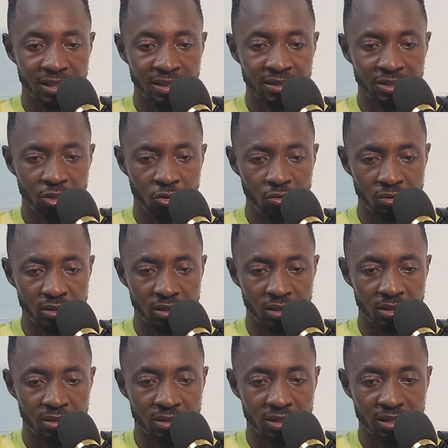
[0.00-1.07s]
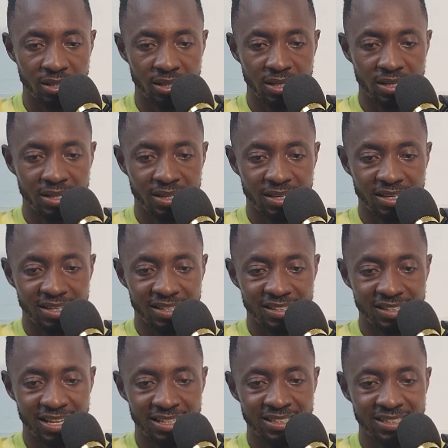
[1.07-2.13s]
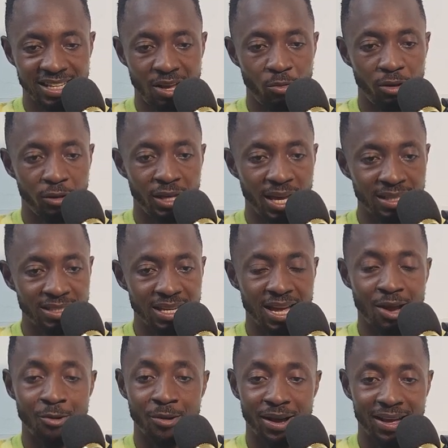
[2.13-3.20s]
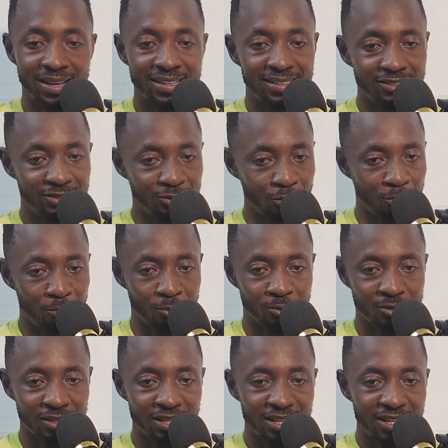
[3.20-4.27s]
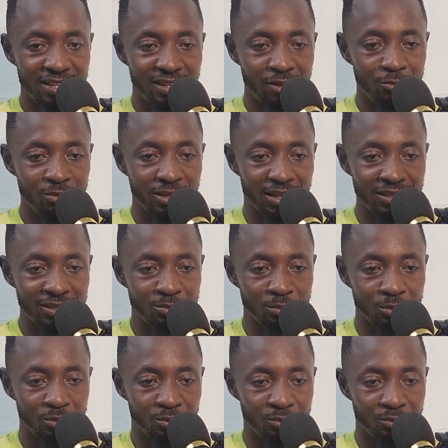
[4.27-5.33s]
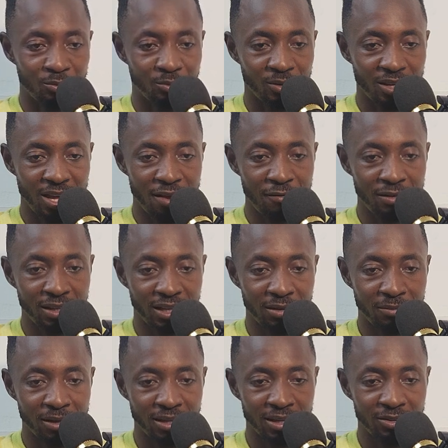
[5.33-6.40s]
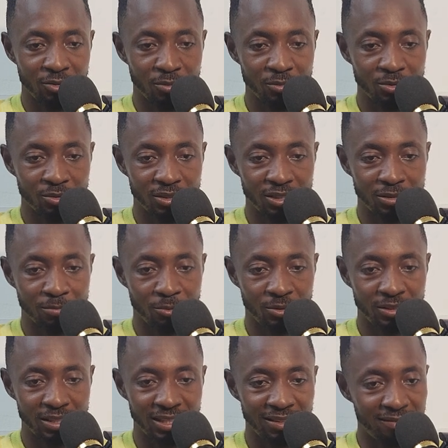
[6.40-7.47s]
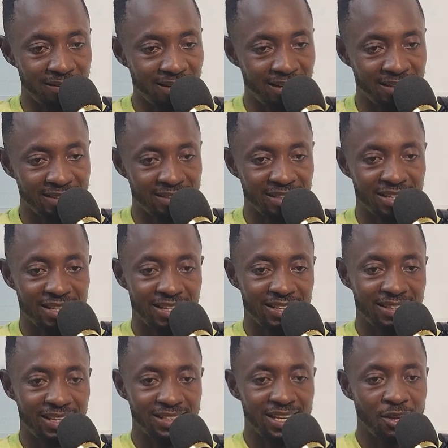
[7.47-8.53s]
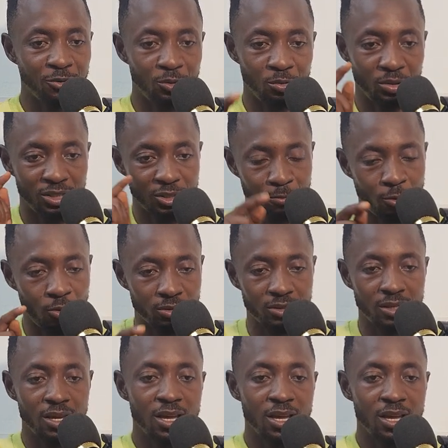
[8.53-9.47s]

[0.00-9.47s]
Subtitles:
Did you see it? That is how we get our support. Now look at this one too. Every time the market comes to this point, it reacts. That's how you will spot.